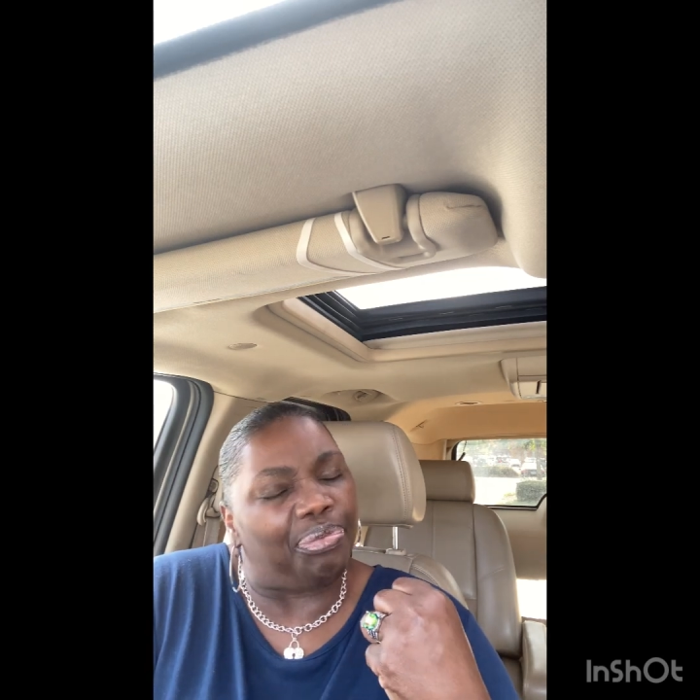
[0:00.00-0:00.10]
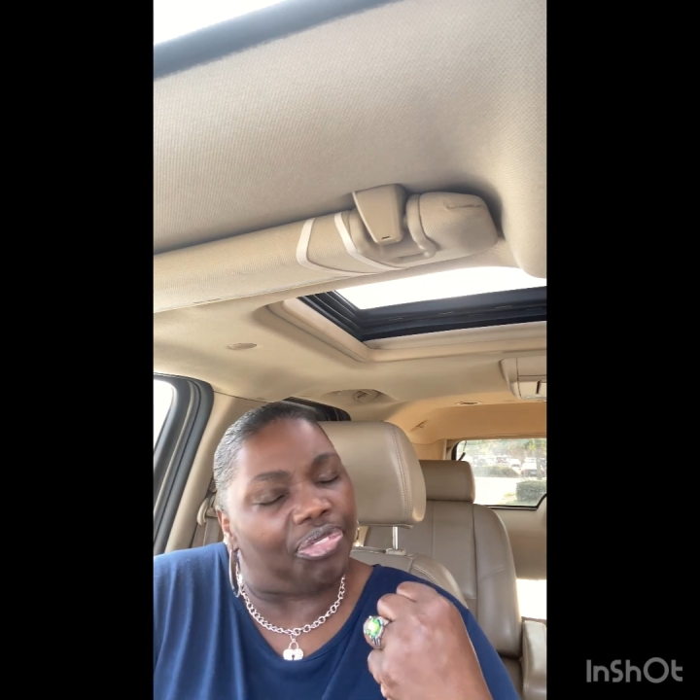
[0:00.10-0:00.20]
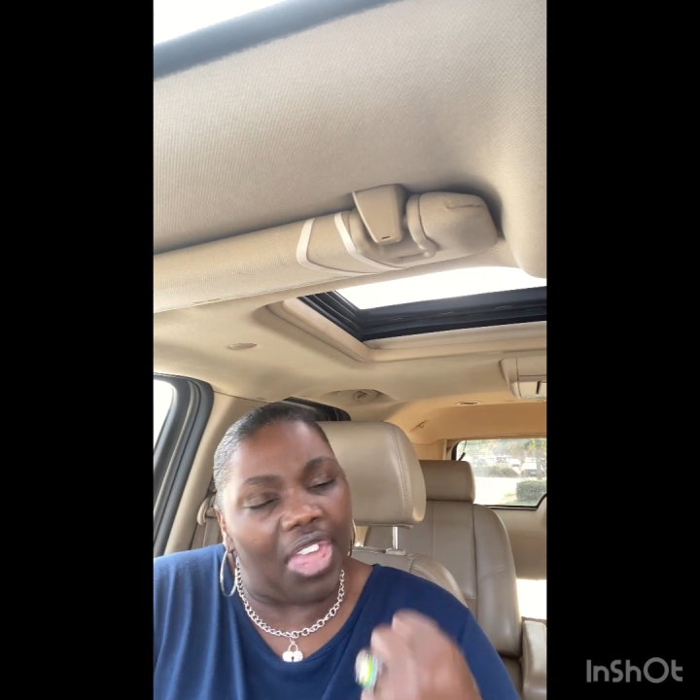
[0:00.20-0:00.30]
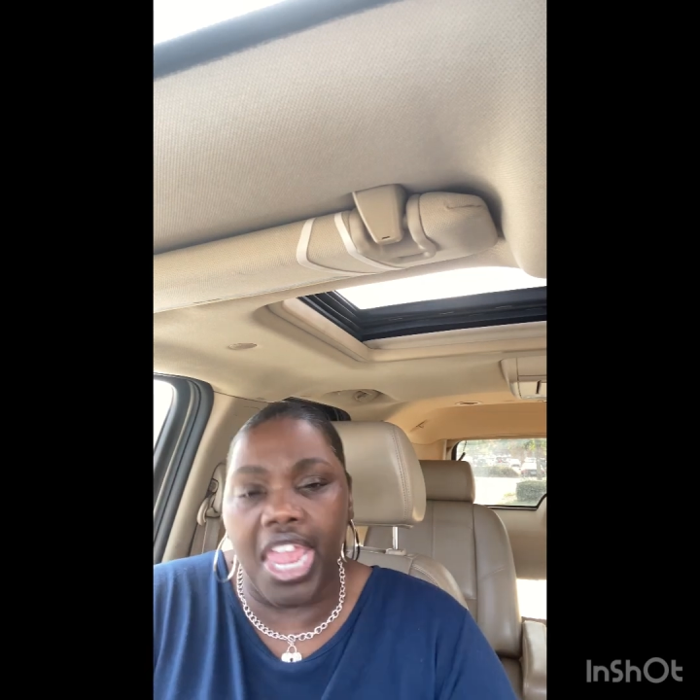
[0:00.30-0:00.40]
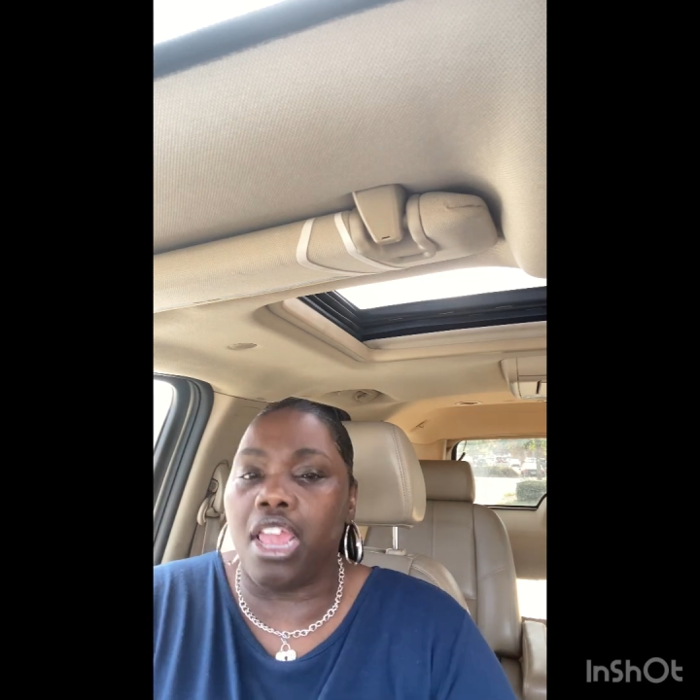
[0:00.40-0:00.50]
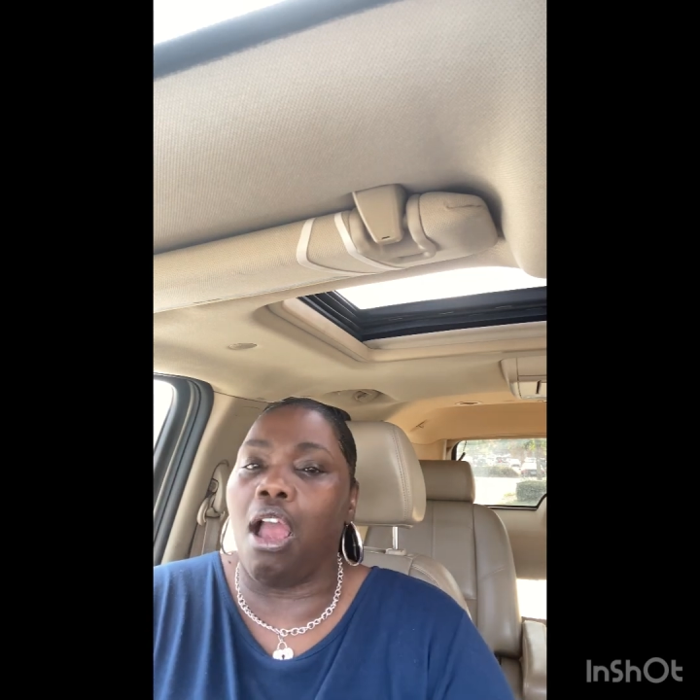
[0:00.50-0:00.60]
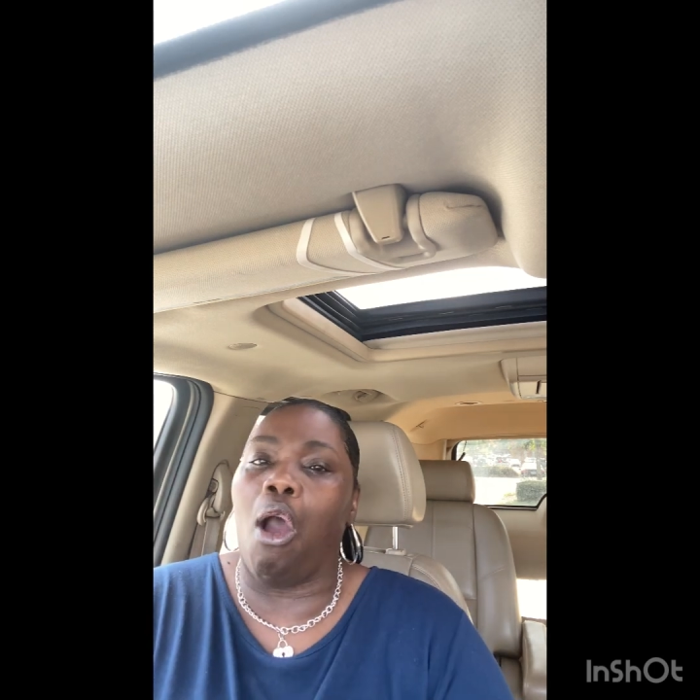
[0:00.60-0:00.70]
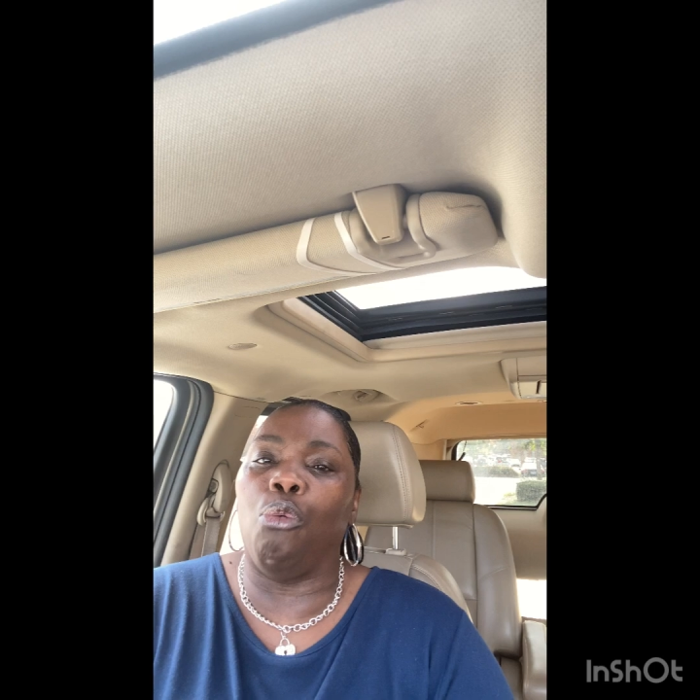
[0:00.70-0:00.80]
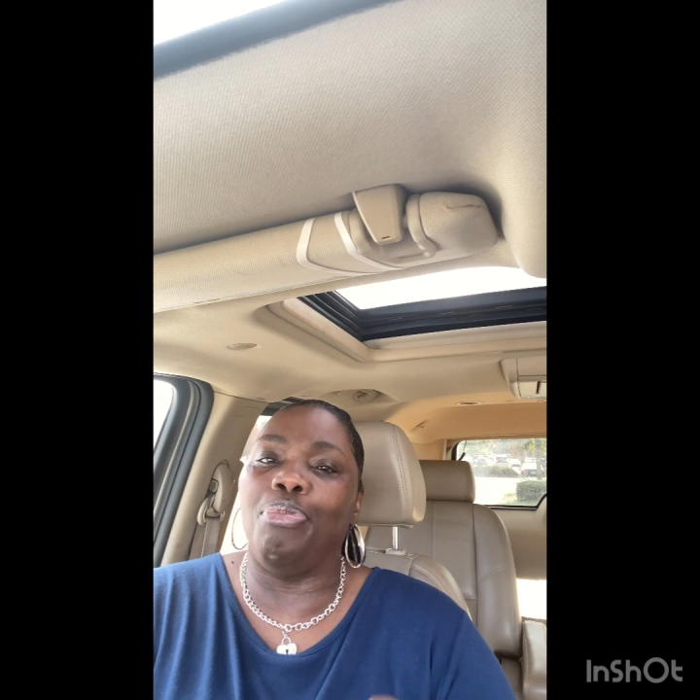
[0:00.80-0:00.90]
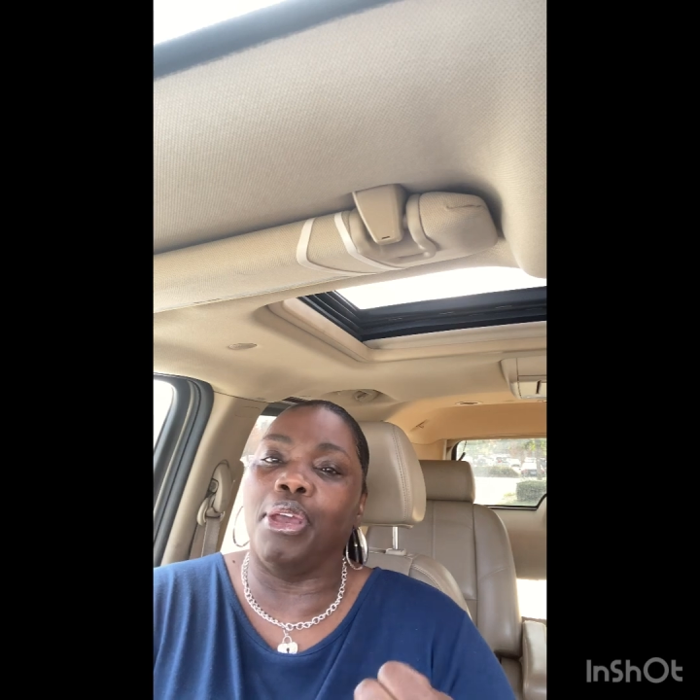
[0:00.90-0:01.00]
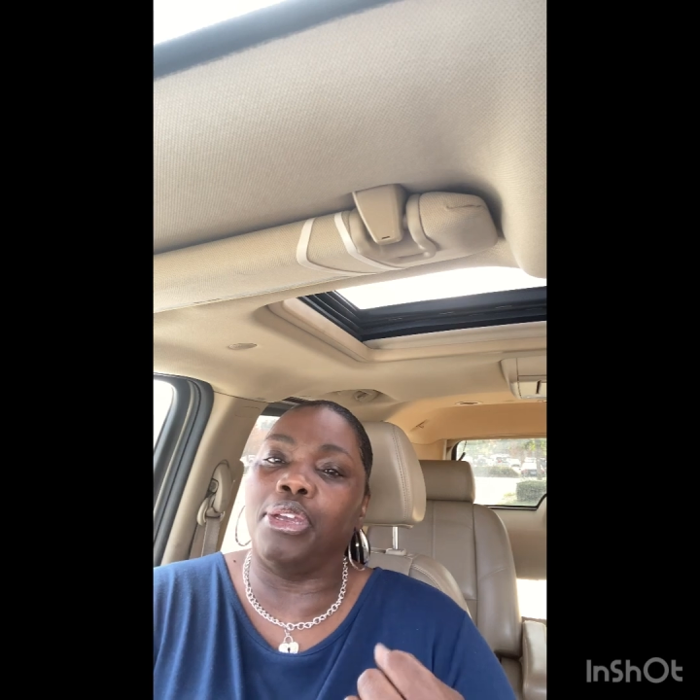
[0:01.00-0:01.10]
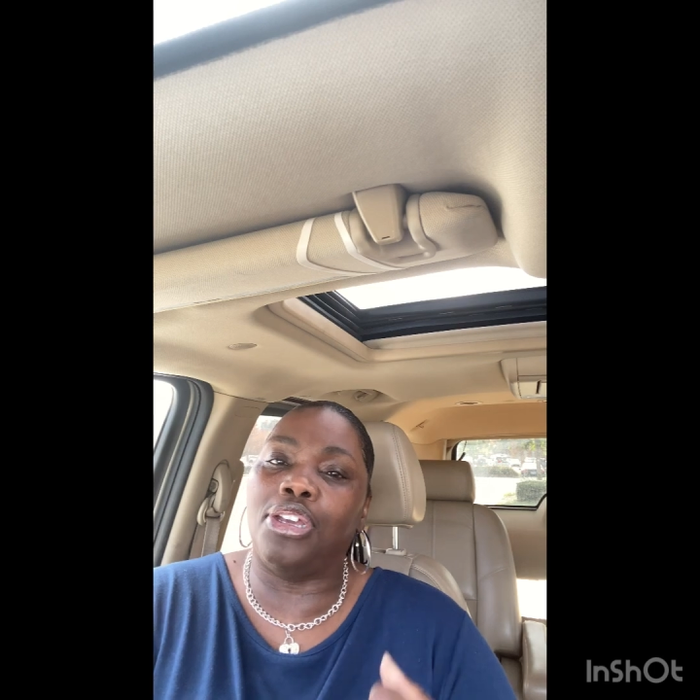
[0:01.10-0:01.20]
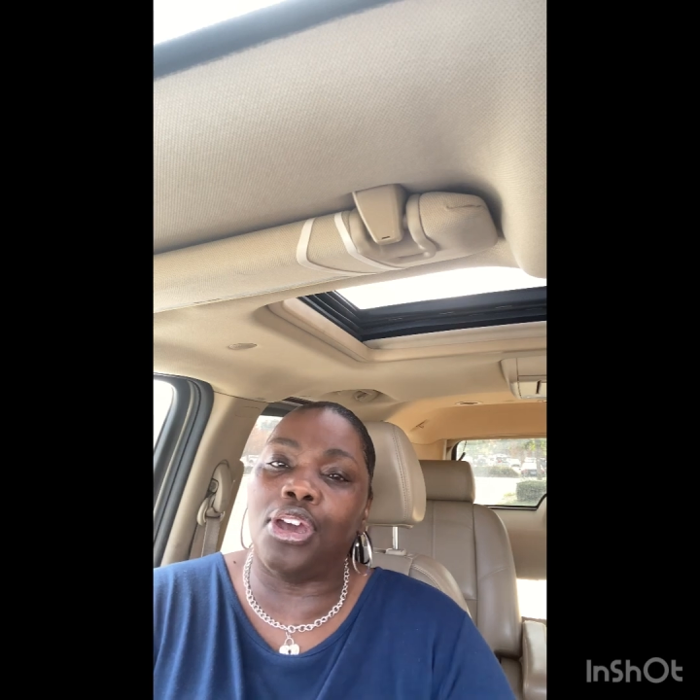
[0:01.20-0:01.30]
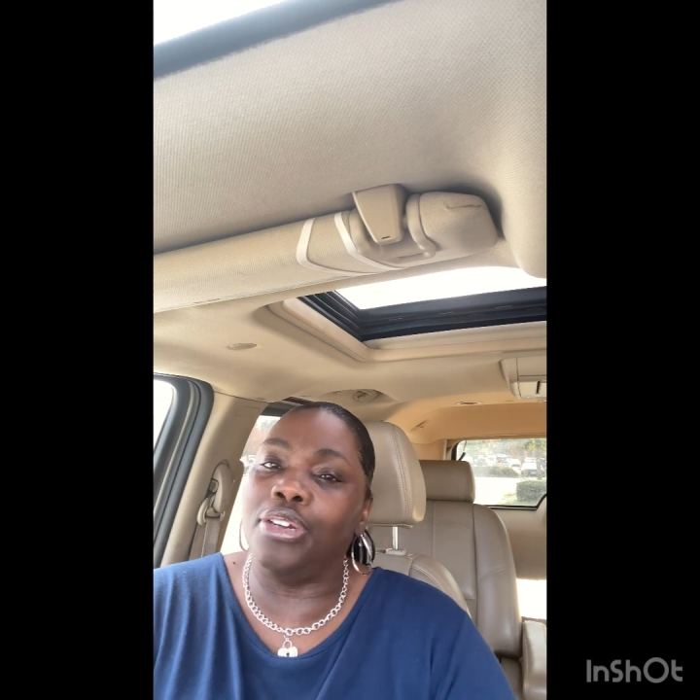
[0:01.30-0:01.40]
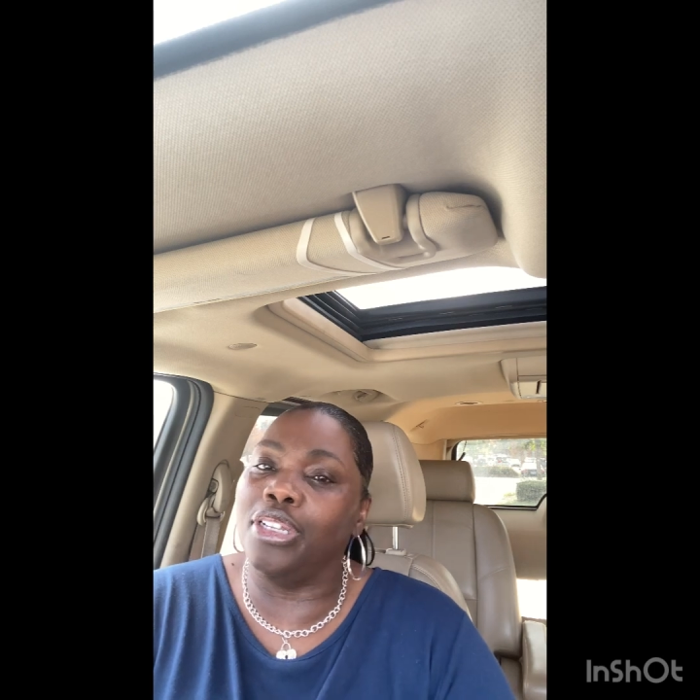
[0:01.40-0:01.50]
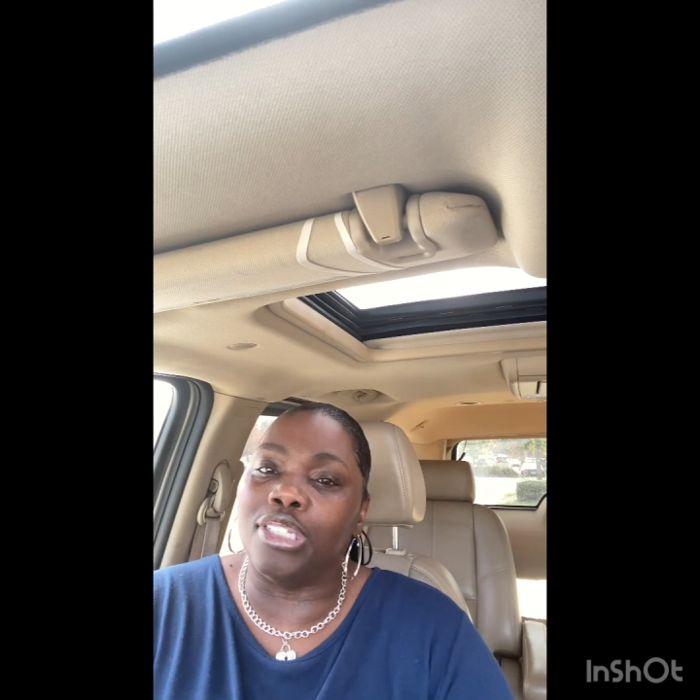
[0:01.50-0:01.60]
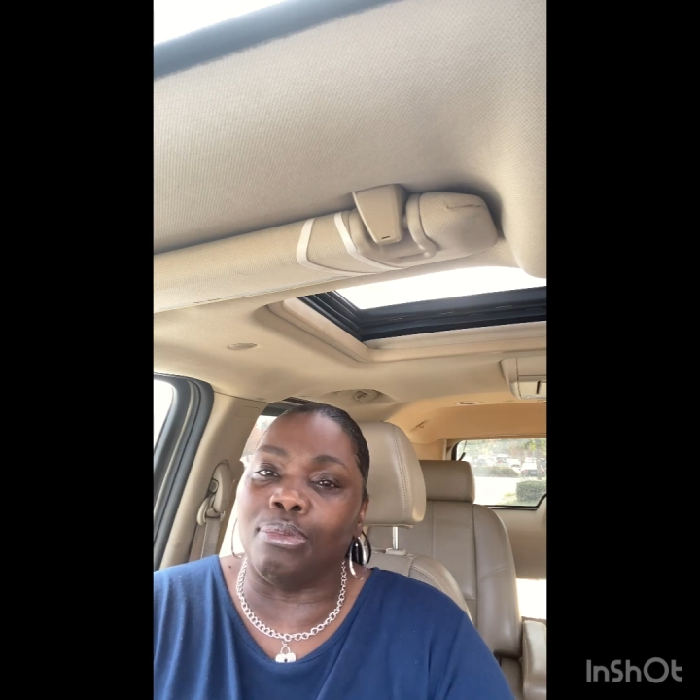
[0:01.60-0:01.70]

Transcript: think on the goodness